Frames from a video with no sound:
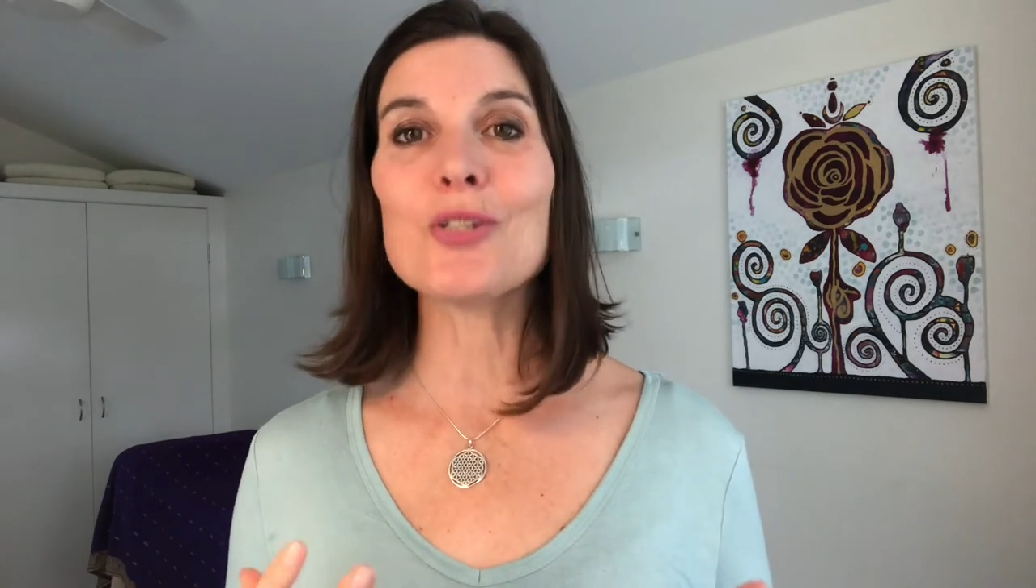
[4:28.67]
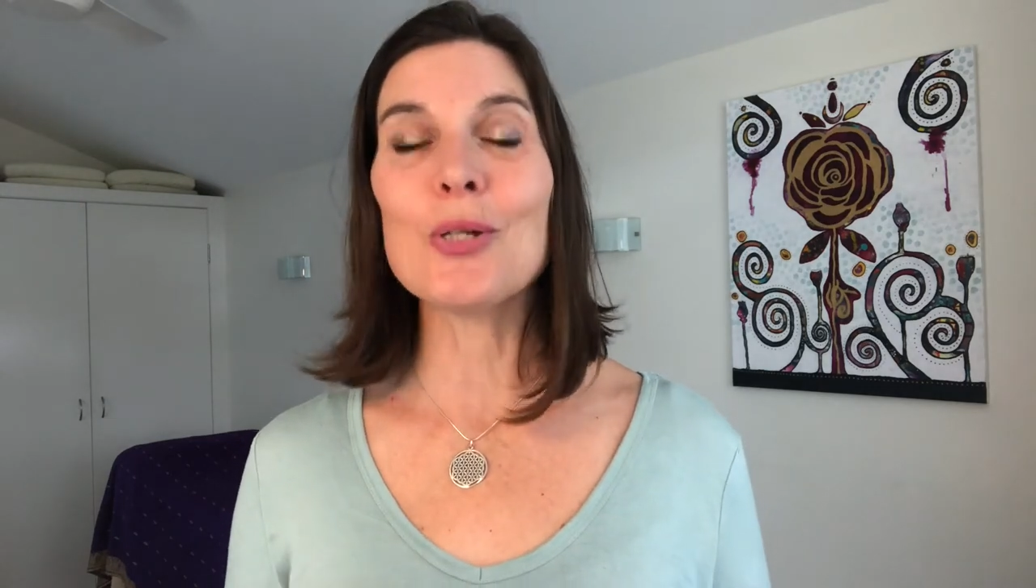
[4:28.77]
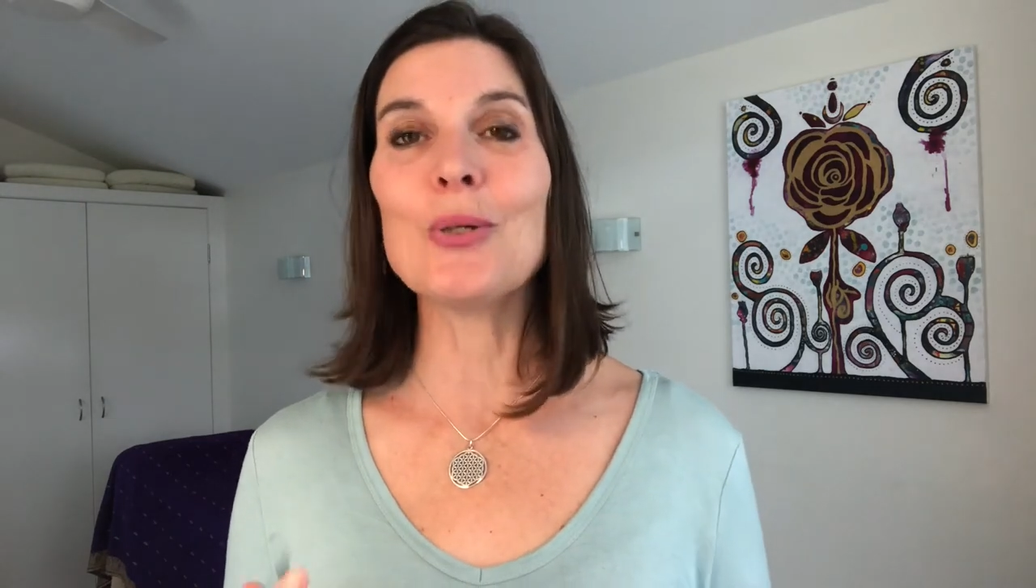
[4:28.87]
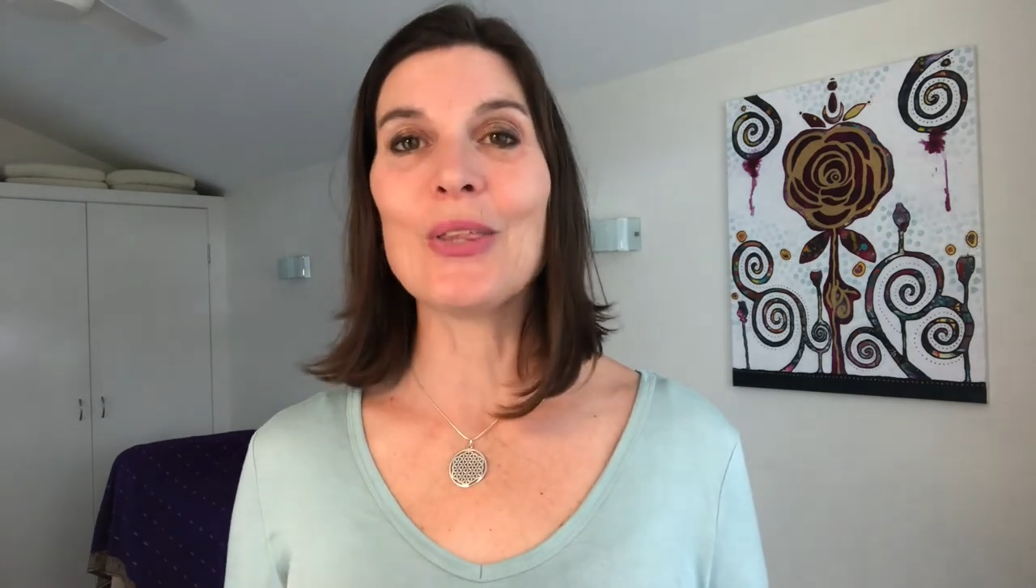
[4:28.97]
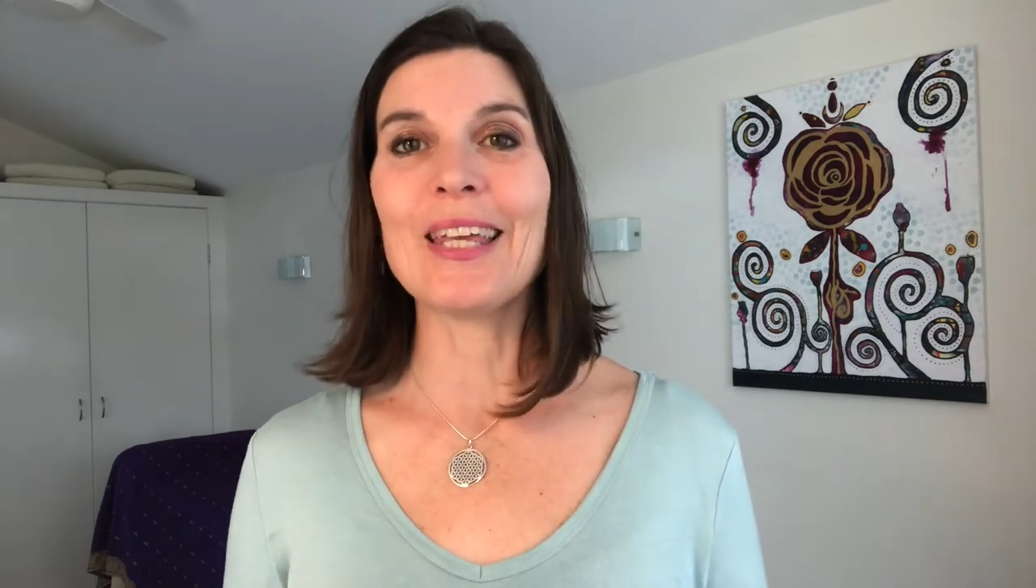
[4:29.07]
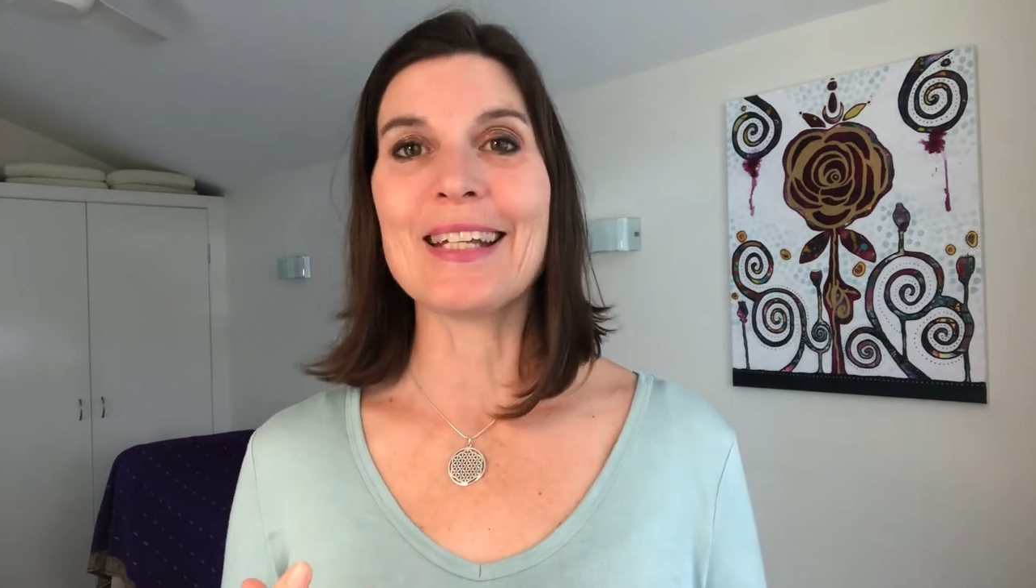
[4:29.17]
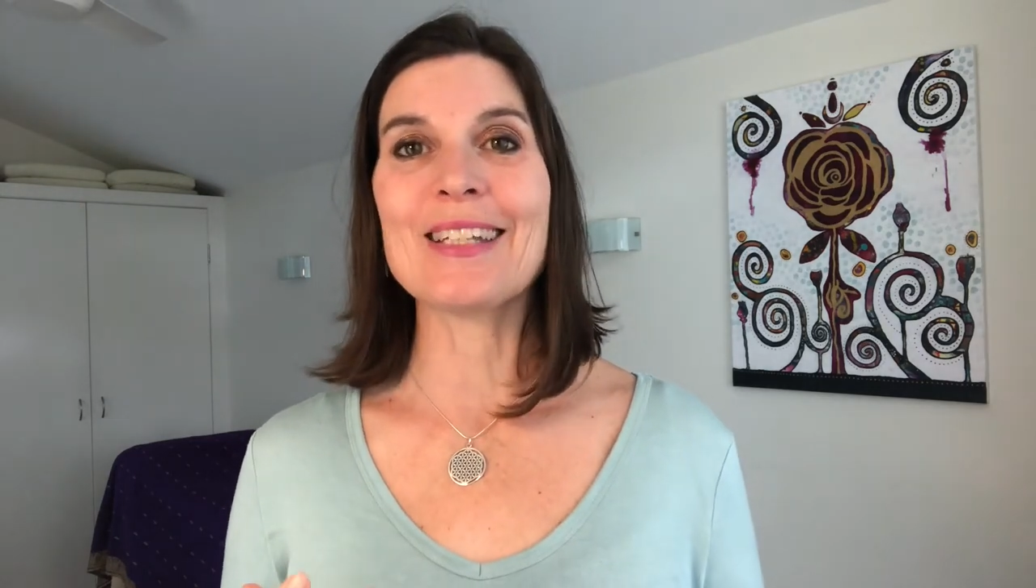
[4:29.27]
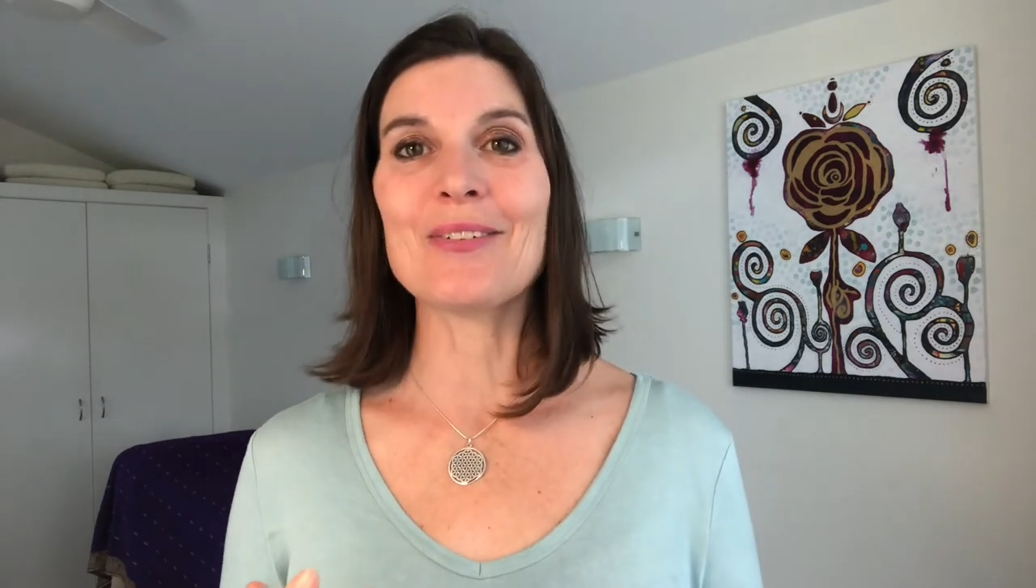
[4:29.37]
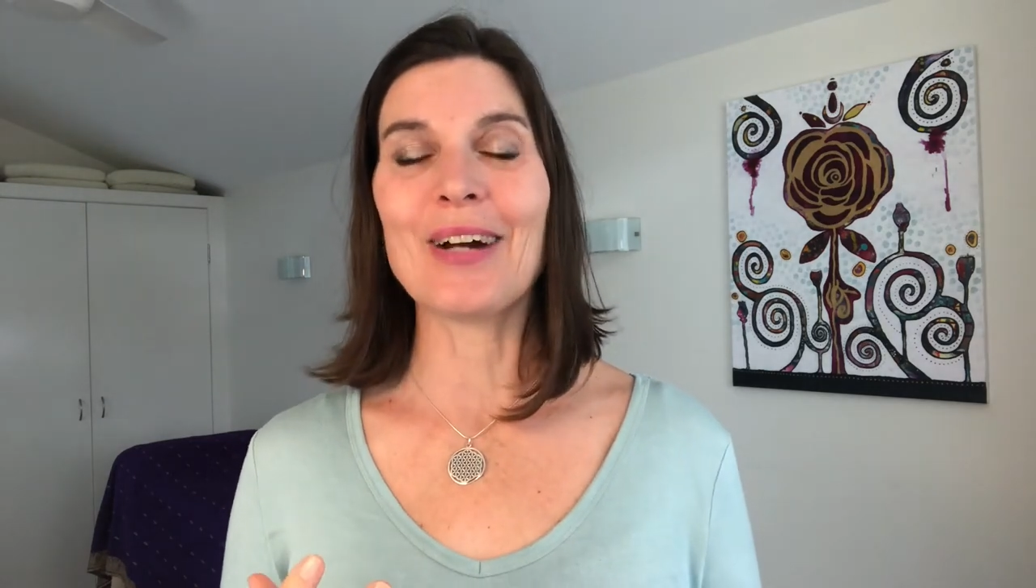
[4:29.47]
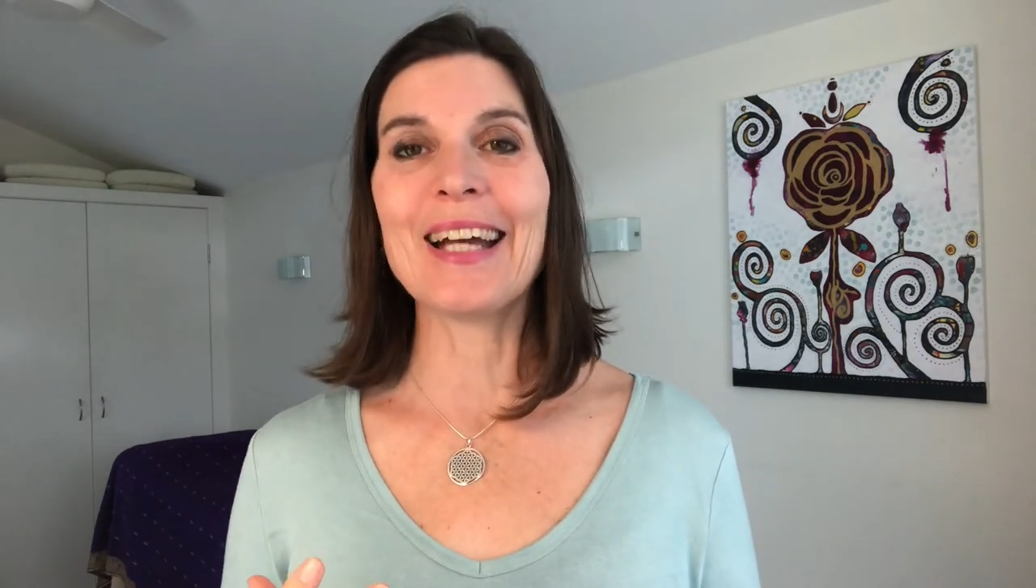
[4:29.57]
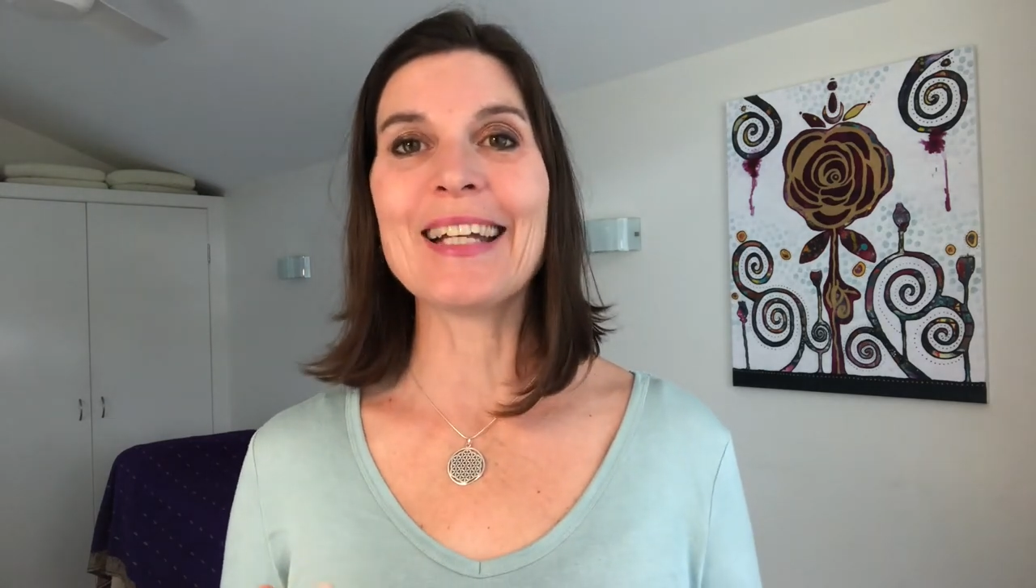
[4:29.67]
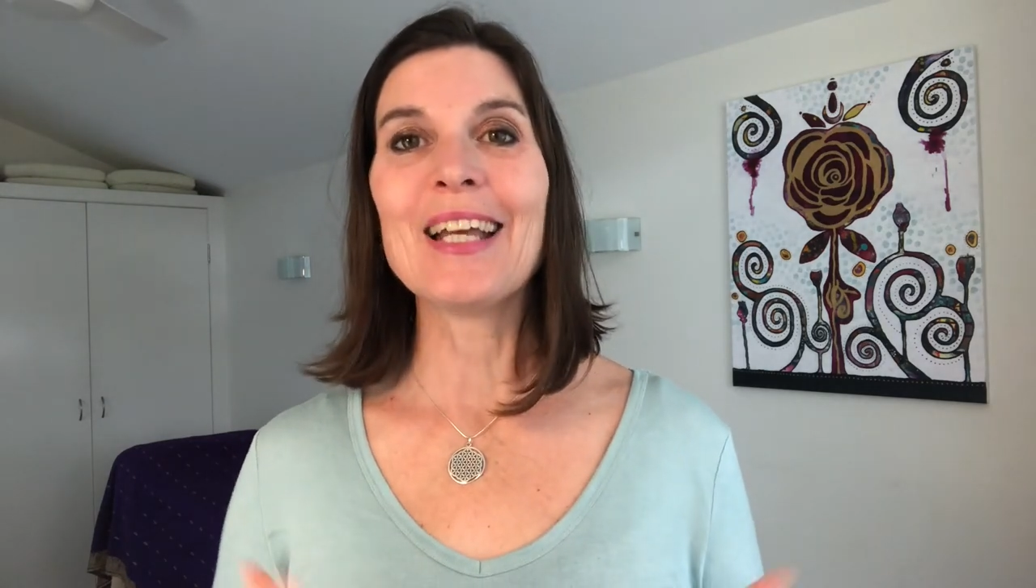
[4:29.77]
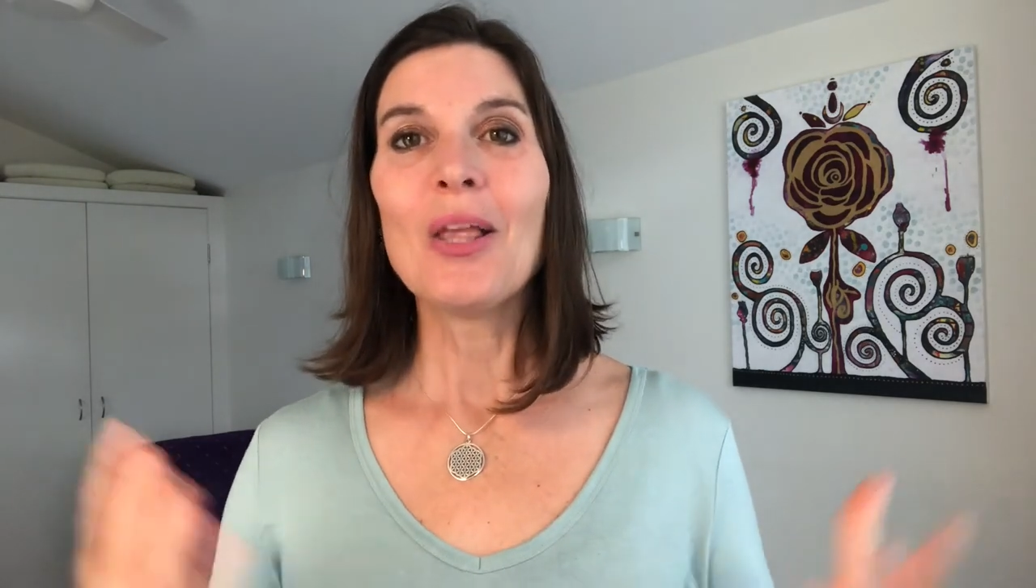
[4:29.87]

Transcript: do this, right?